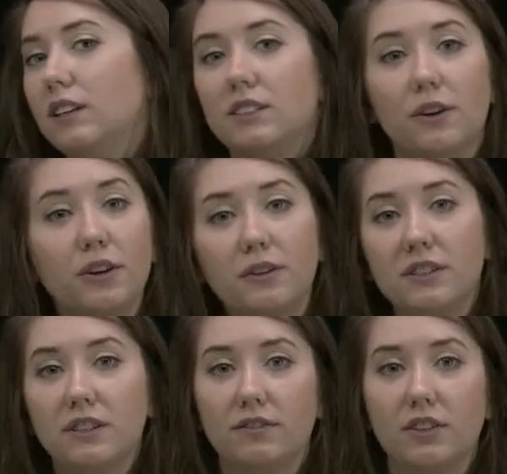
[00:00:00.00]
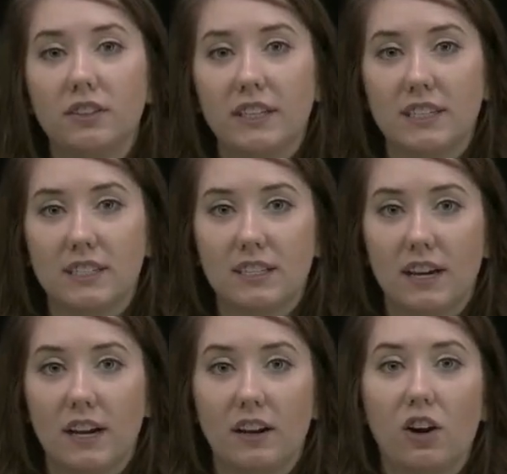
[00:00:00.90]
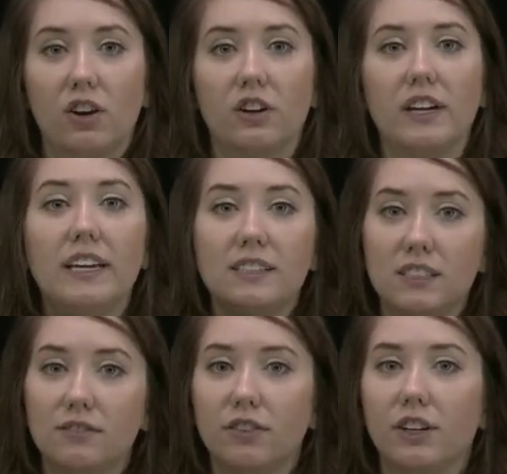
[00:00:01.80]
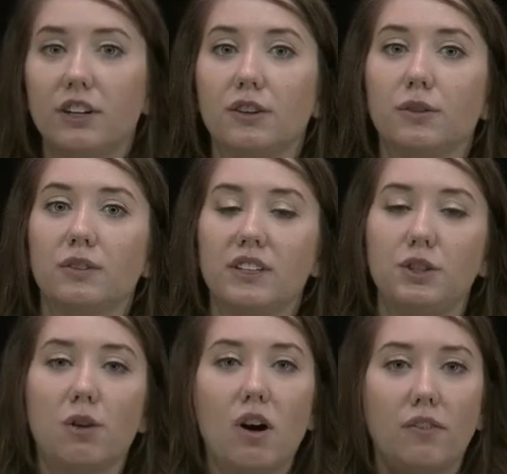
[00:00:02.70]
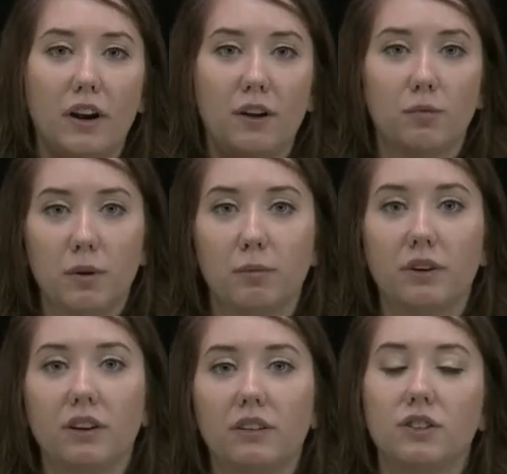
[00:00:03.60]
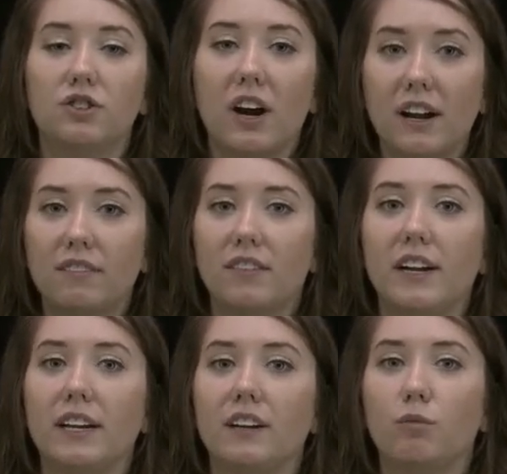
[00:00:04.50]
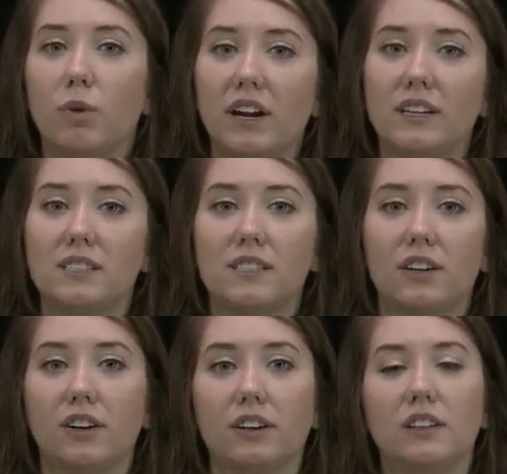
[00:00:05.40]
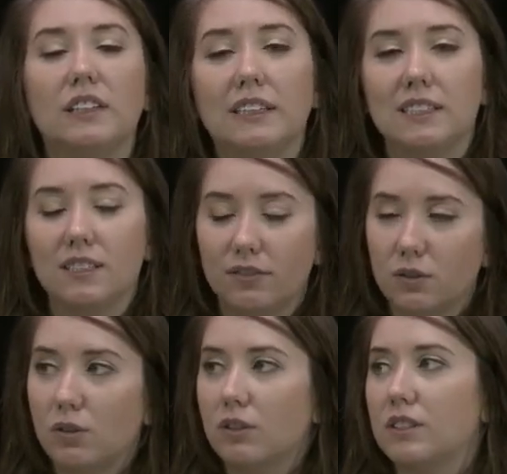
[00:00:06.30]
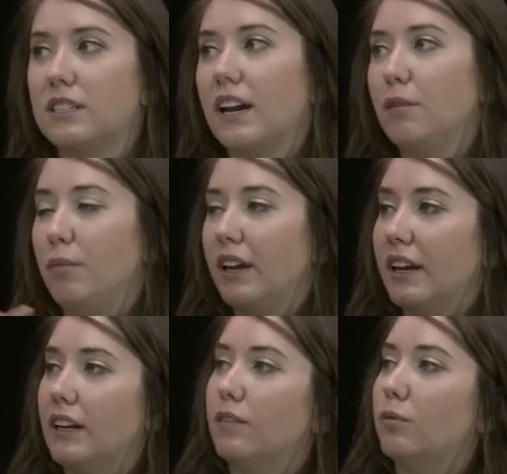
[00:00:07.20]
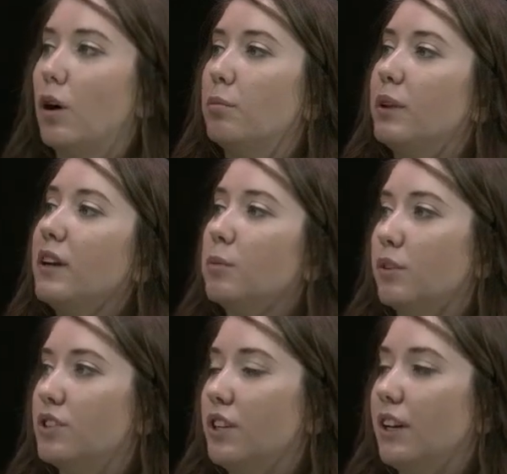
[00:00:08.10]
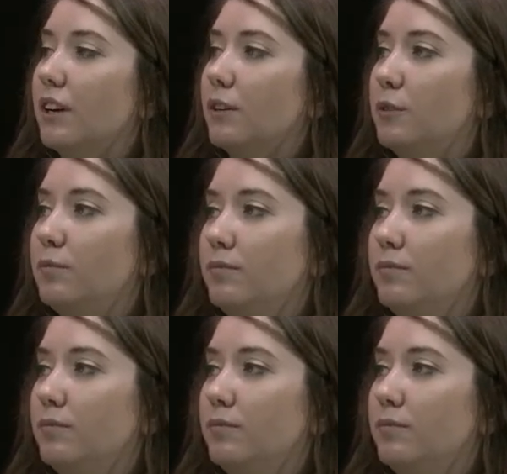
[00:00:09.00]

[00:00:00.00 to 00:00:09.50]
Don't use it for lists that are easy for you, that you already remember. Try to find ways that are difficult and make it applicable to you.